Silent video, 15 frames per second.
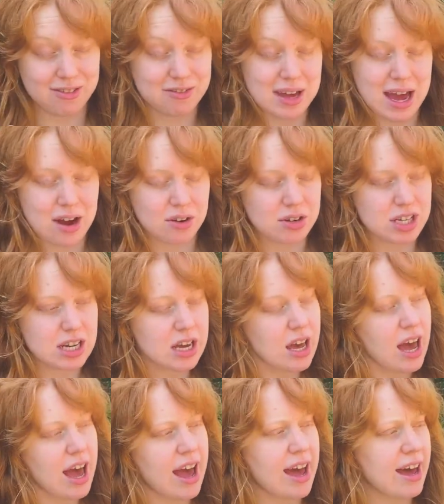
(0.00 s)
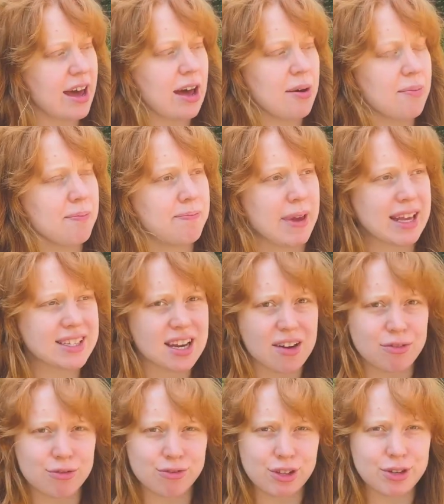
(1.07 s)
found based
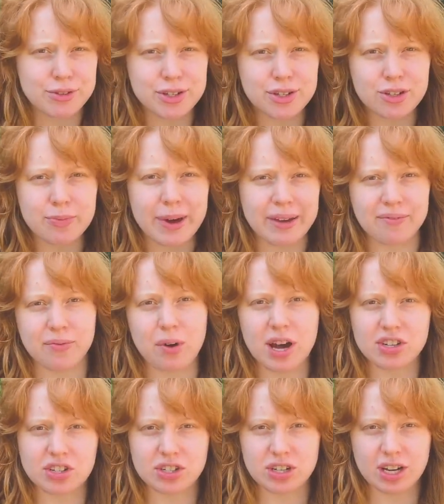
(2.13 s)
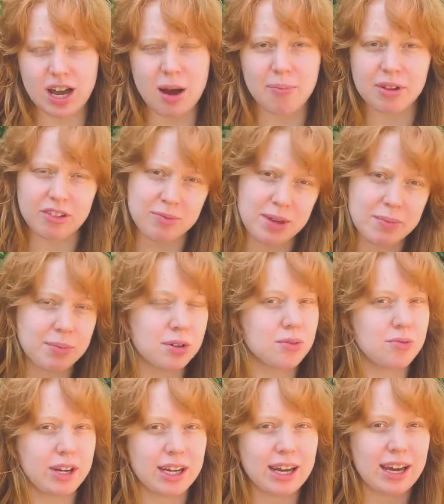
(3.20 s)
off of YouTube. I've watched a couple of people
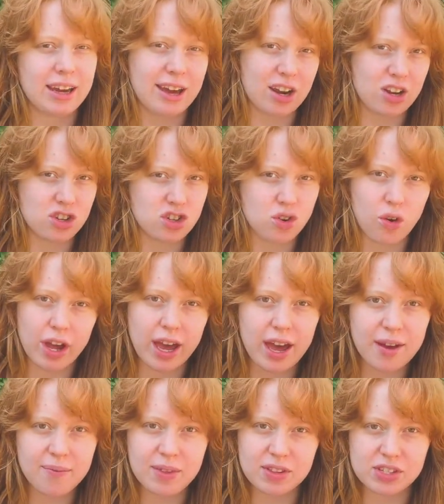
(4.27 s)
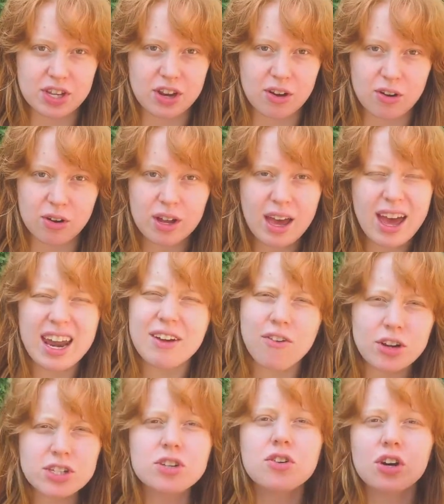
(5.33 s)
read it and enjoy it. And so I've
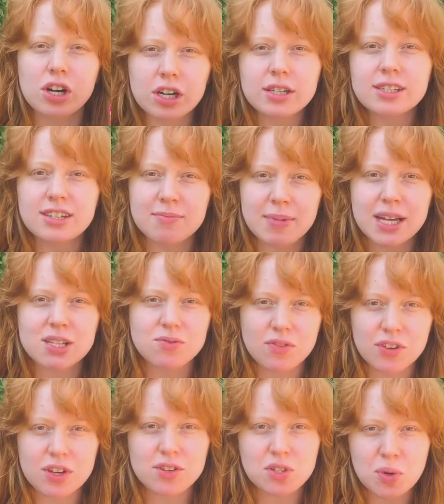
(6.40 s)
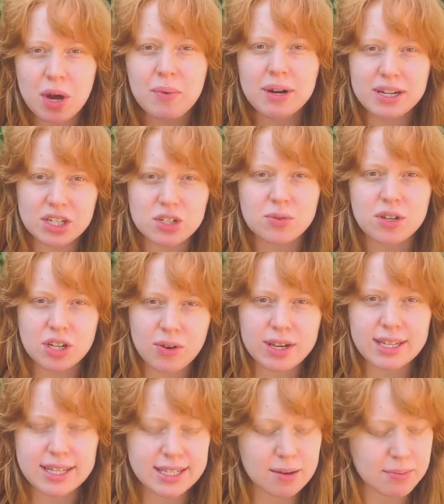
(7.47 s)
also heard some mixed reviews. So I went into it knowing
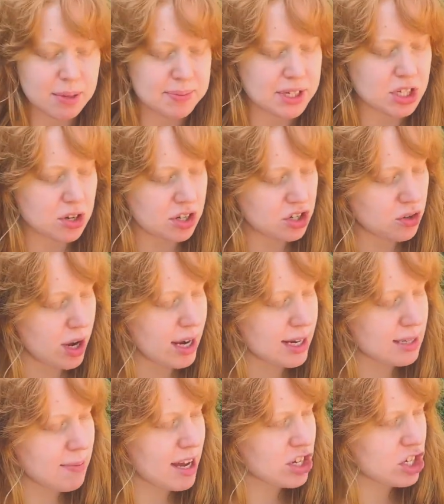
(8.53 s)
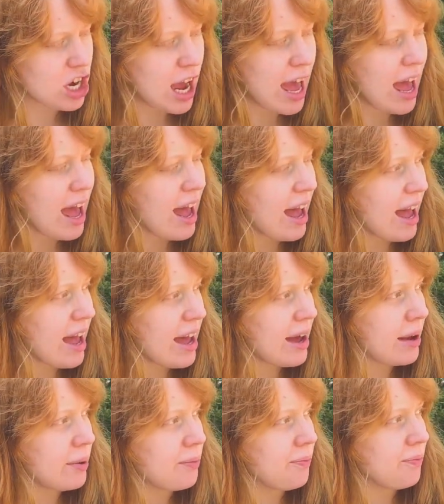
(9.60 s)
that some people don't enjoy it as much.
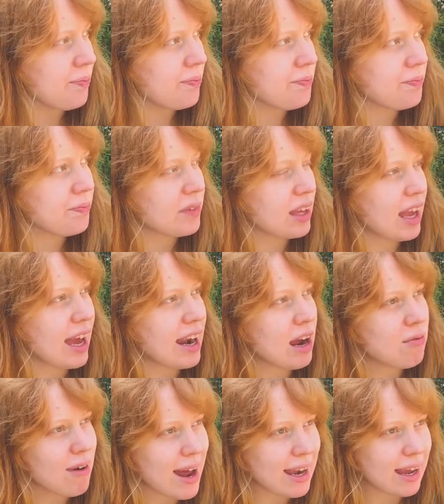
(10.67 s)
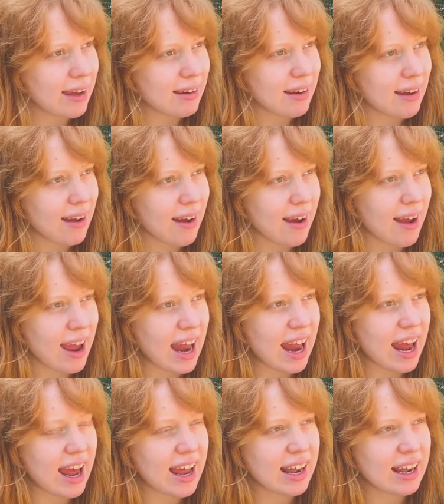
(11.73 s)
And I read it
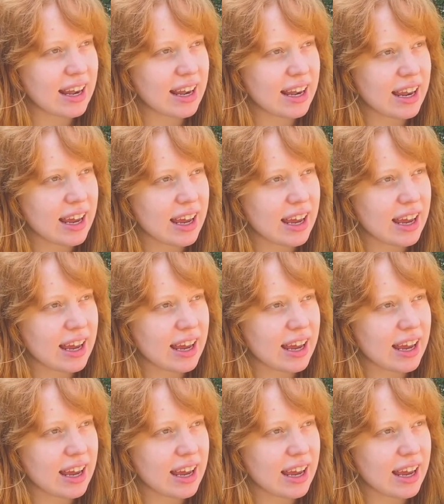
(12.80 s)
and